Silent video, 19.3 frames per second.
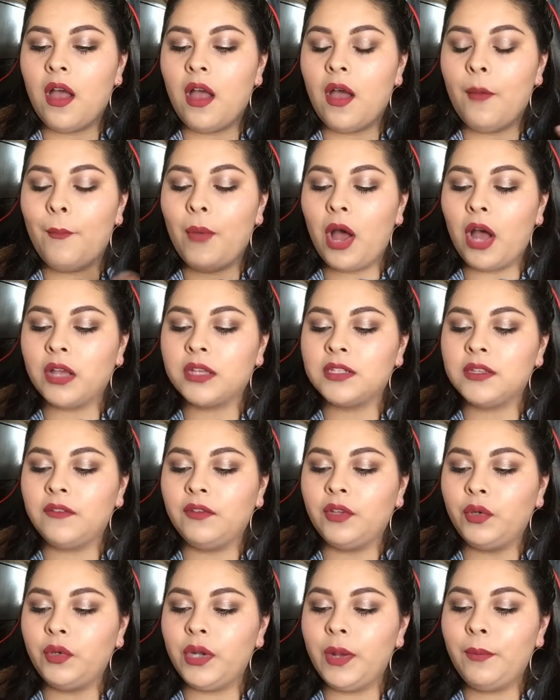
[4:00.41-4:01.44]
a box of
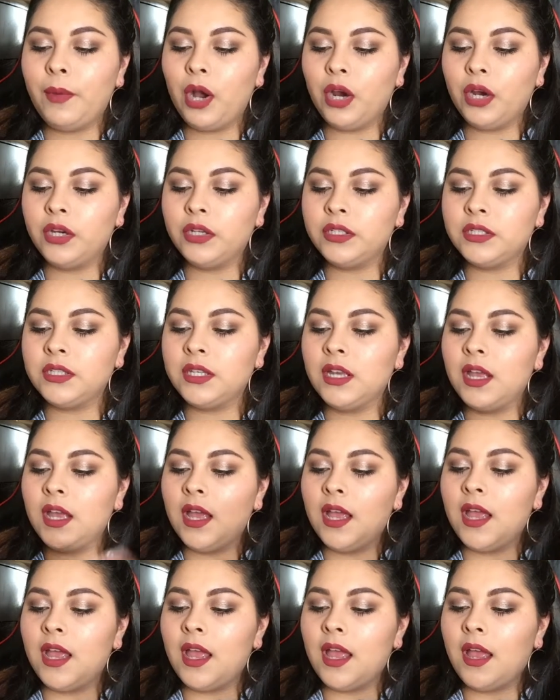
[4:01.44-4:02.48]
Luna bars.
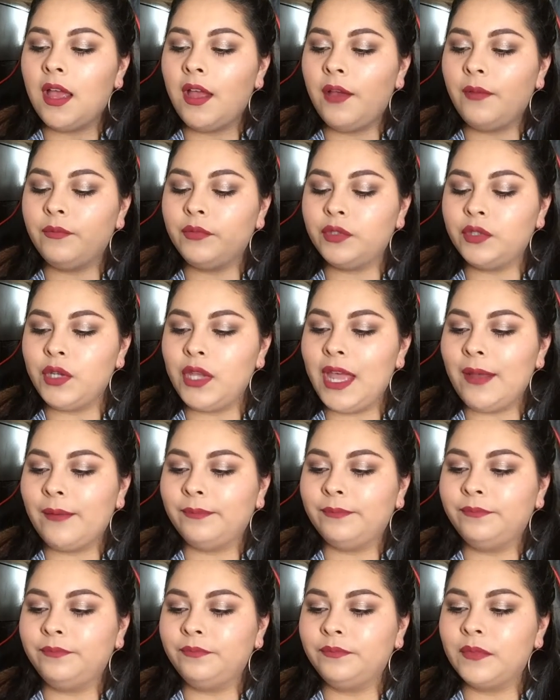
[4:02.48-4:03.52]
So yeah,
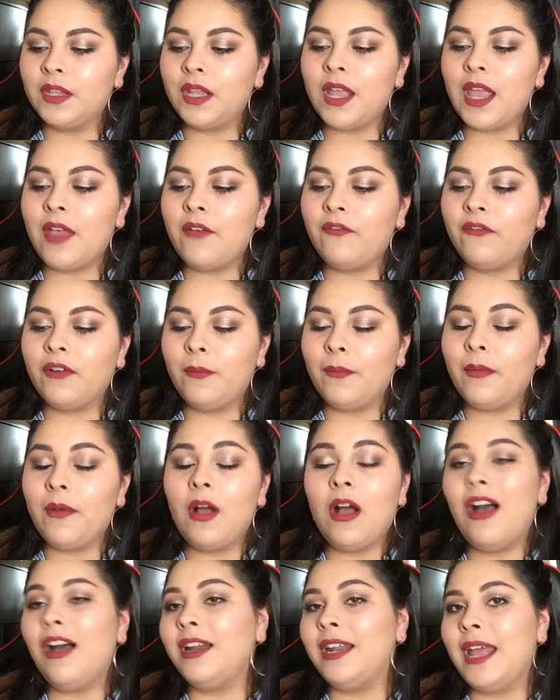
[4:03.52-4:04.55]

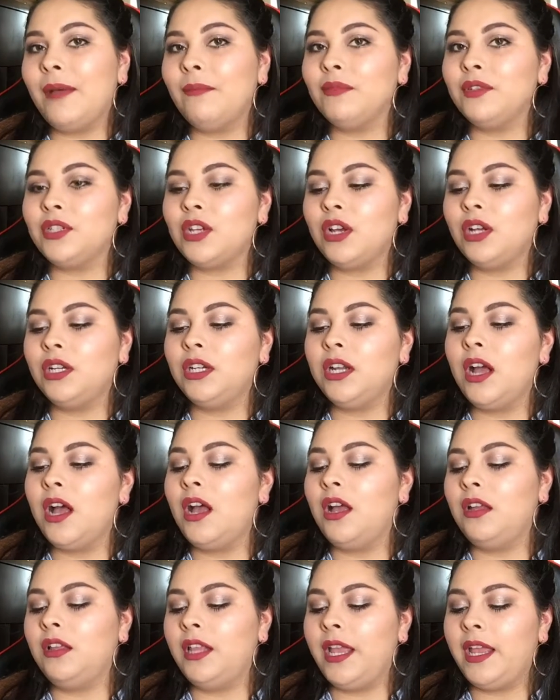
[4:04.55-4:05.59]
on Amazon,
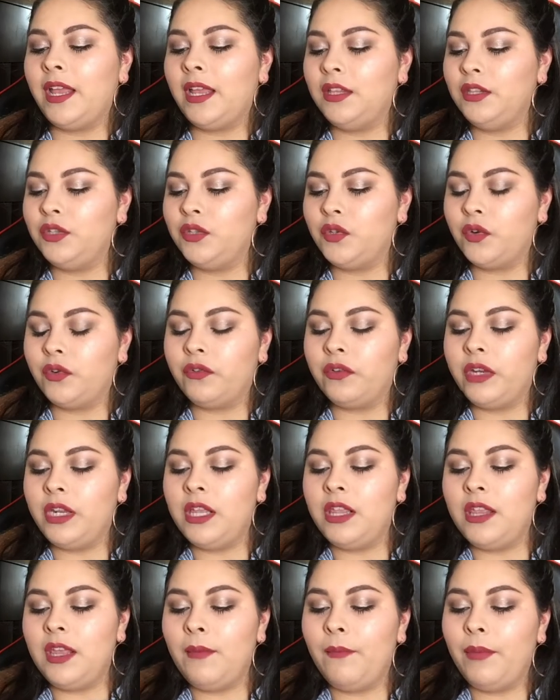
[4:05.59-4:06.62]
not like in store or
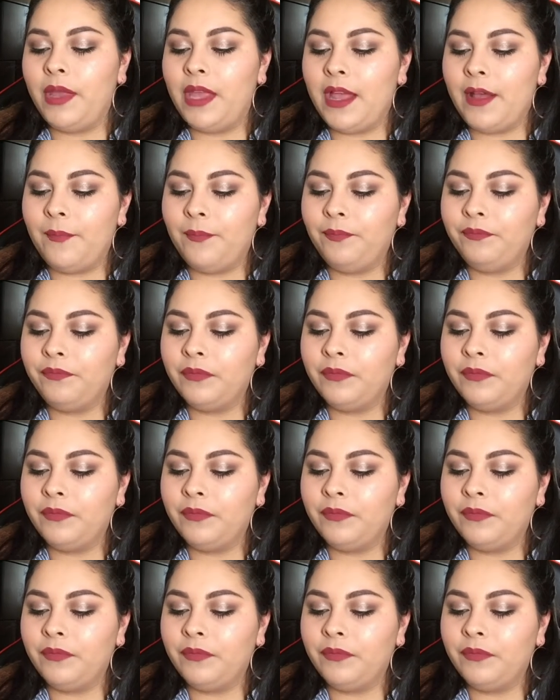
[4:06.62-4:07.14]
anything, but yeah,